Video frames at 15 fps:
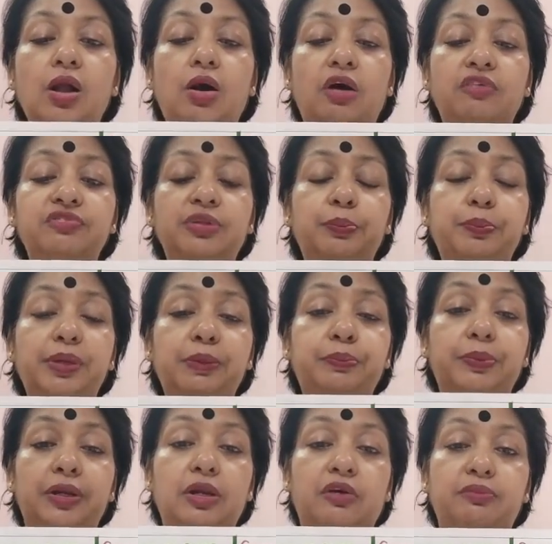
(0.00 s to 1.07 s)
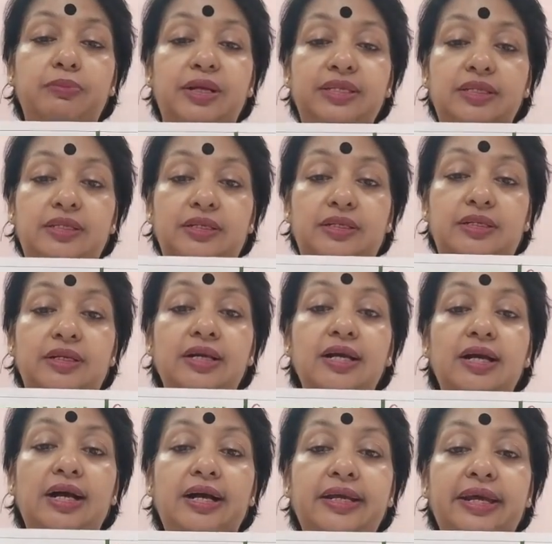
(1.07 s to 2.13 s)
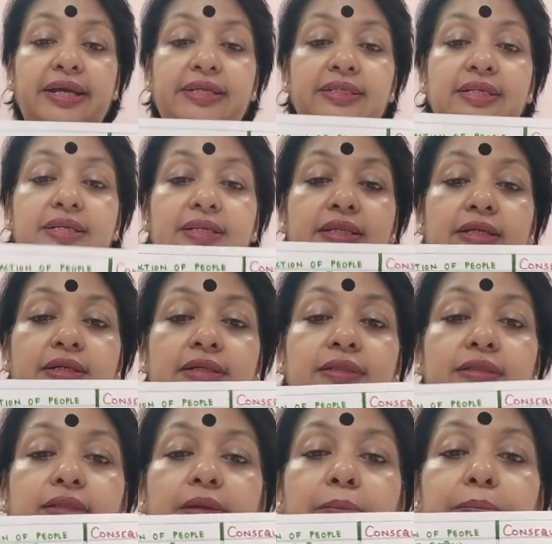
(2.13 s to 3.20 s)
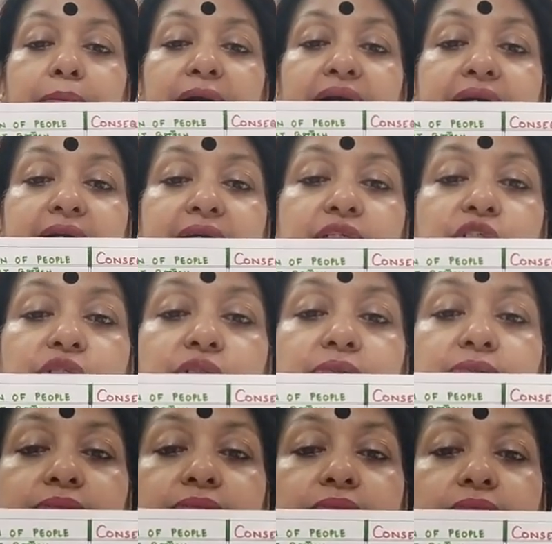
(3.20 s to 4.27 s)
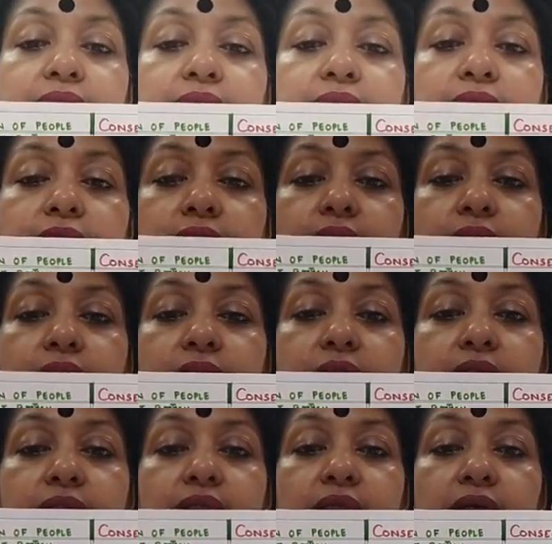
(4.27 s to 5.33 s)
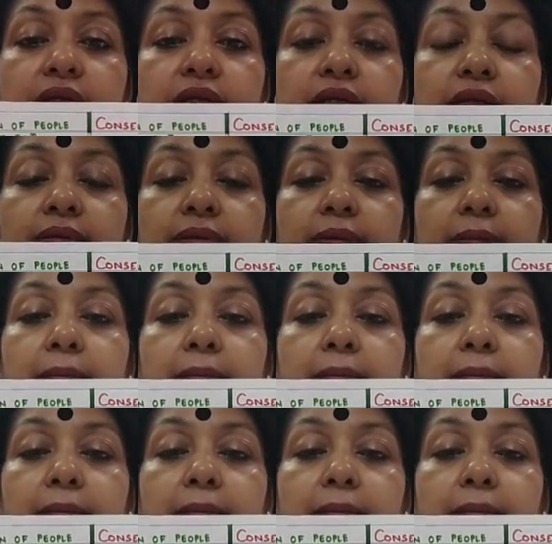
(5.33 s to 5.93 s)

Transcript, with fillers: of the people of Bastar against the British. Scene